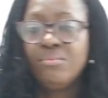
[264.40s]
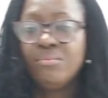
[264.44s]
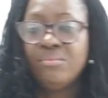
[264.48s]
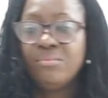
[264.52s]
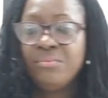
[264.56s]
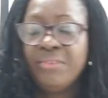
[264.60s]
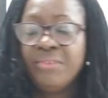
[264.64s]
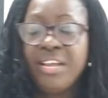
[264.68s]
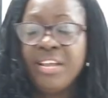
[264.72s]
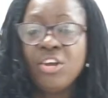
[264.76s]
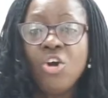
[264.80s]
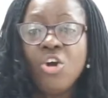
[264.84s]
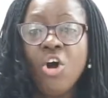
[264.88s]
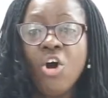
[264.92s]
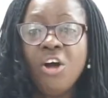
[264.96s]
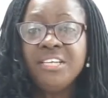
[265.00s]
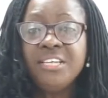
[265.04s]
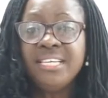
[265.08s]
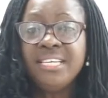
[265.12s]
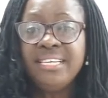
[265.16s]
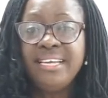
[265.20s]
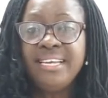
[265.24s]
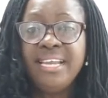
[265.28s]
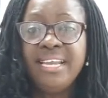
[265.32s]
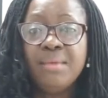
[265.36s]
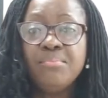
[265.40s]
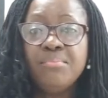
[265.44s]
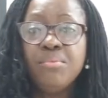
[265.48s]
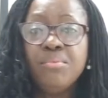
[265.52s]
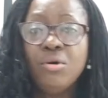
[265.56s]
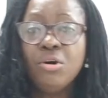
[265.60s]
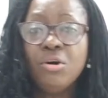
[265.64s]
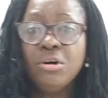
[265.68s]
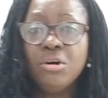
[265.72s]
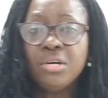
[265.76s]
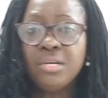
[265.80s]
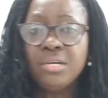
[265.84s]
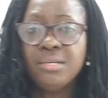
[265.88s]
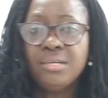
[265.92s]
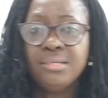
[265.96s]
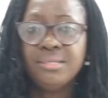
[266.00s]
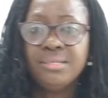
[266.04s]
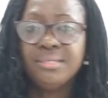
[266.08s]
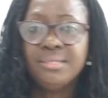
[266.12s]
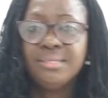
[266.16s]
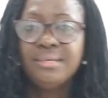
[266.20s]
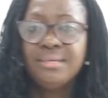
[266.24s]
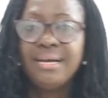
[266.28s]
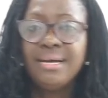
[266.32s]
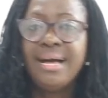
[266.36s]
recording in a book
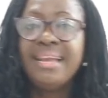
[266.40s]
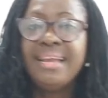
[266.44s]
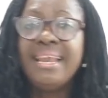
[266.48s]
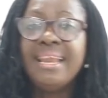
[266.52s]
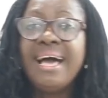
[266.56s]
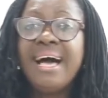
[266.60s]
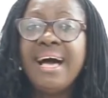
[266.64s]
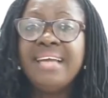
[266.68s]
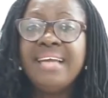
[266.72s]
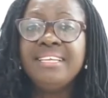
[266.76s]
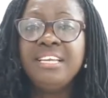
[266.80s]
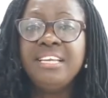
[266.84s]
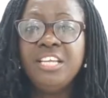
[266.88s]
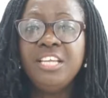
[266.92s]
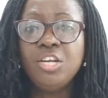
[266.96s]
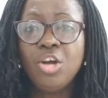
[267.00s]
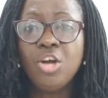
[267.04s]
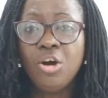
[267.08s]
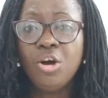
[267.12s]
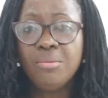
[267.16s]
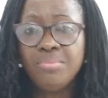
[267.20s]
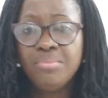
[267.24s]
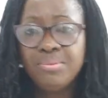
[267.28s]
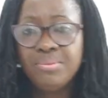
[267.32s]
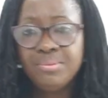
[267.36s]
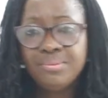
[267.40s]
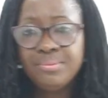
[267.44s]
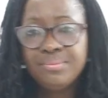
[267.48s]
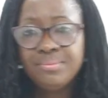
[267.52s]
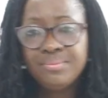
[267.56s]
and adding it up,